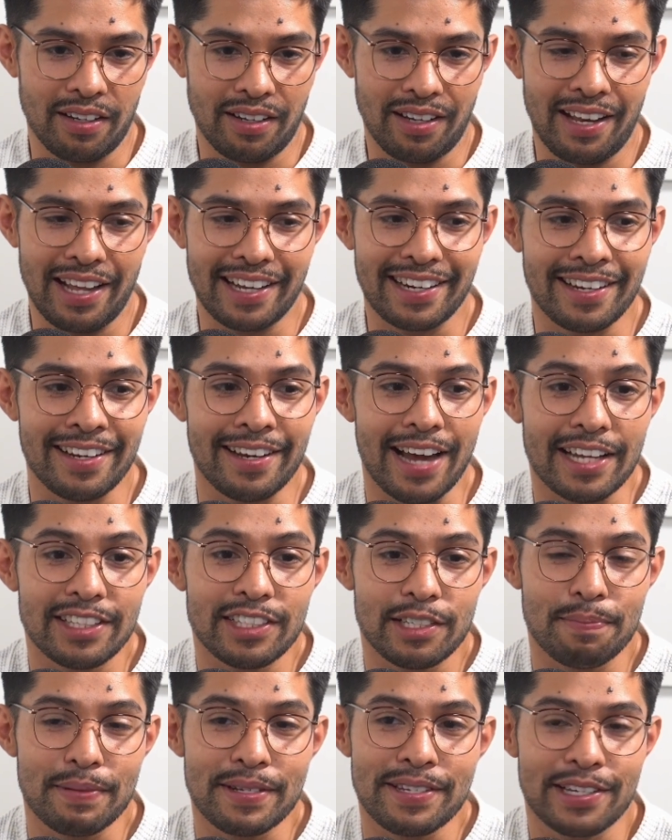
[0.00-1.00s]
Like
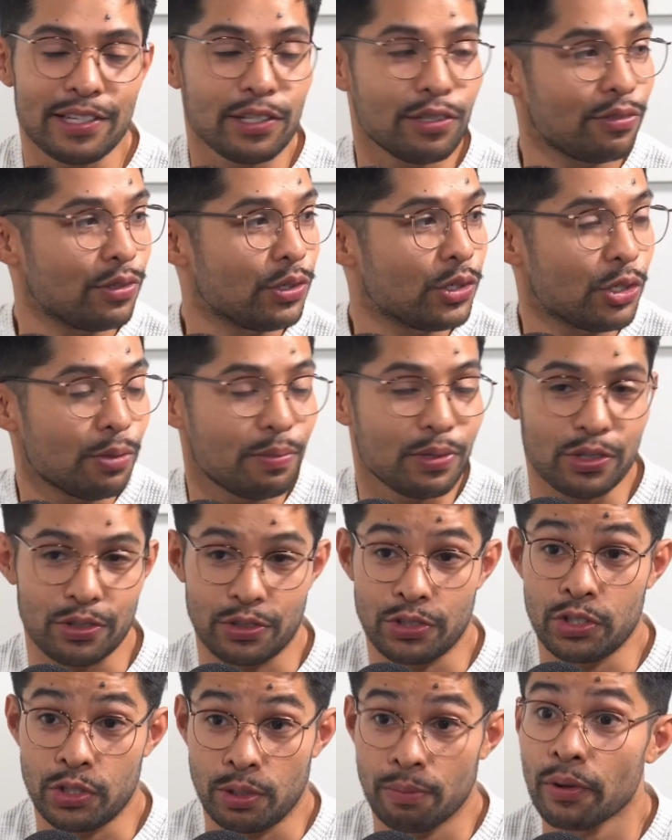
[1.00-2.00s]
90% of YouTube is
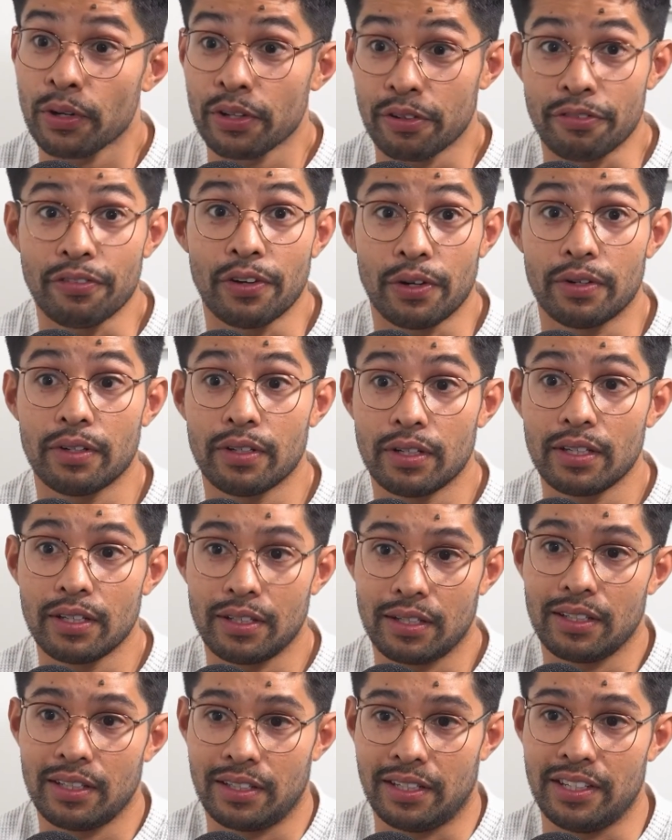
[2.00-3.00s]
consumed on the phone.
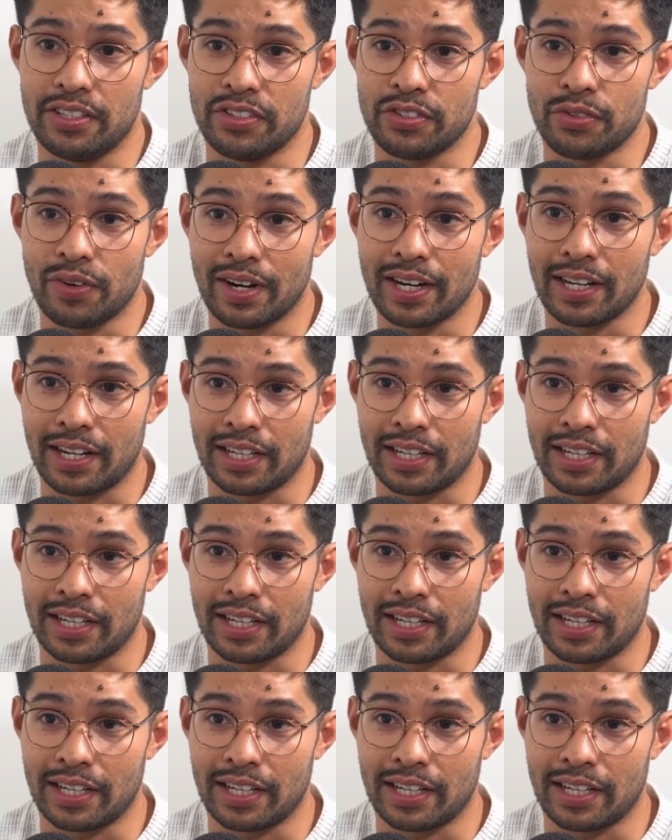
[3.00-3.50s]
It is, right?